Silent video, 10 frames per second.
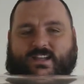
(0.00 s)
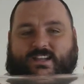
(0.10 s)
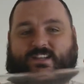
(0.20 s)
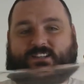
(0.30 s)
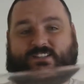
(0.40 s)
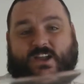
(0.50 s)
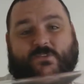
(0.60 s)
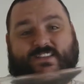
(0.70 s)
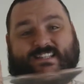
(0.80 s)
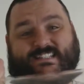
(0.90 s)
So
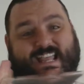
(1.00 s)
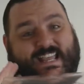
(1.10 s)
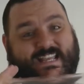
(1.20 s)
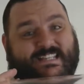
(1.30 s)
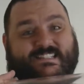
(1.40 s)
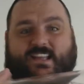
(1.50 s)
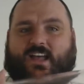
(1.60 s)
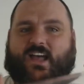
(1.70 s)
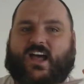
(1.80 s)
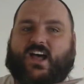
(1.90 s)
this is
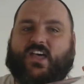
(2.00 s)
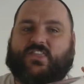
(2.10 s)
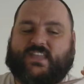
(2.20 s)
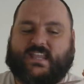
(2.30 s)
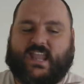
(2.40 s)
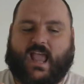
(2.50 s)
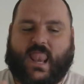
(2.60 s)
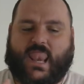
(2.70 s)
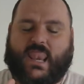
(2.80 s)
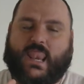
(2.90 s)
the
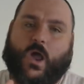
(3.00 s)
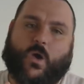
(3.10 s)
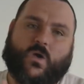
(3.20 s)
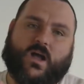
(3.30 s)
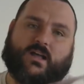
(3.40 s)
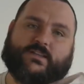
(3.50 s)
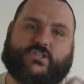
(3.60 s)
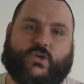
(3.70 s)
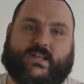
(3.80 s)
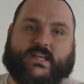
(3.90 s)
long
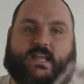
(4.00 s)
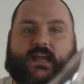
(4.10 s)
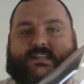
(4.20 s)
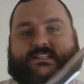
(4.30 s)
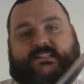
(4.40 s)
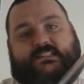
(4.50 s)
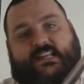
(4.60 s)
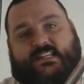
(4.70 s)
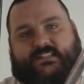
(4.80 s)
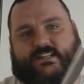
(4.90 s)
Jonny
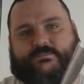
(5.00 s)
cylinder.